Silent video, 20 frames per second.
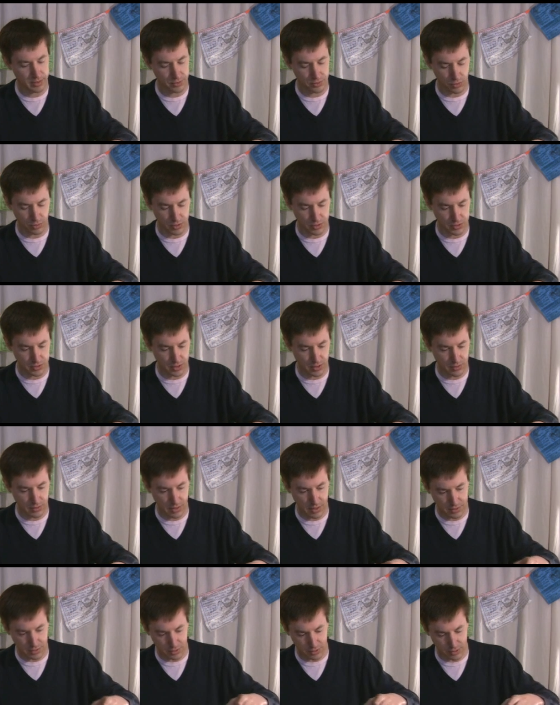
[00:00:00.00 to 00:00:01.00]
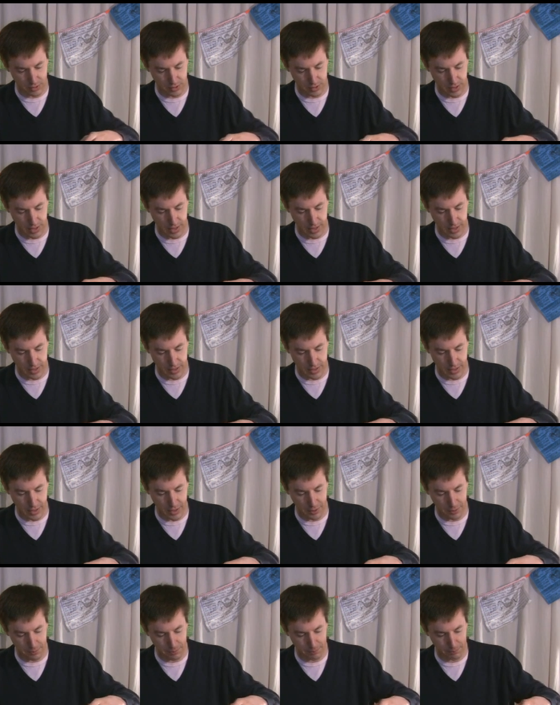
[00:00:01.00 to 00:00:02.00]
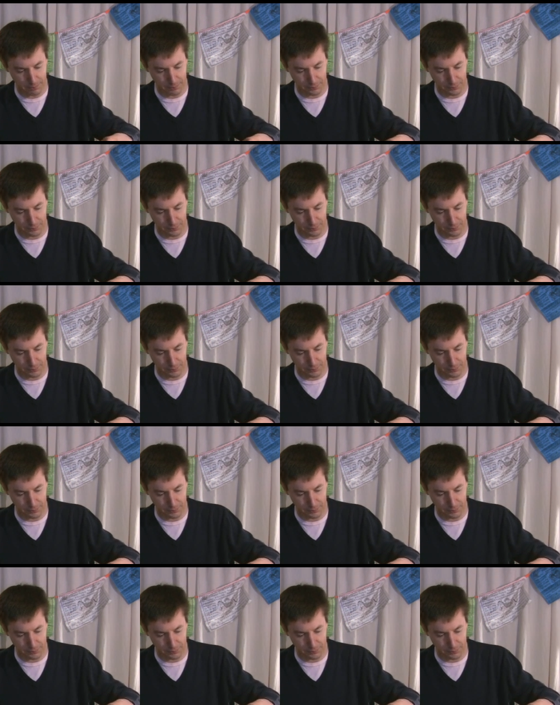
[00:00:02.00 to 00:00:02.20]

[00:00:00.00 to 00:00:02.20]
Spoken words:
So let's set that to the side now.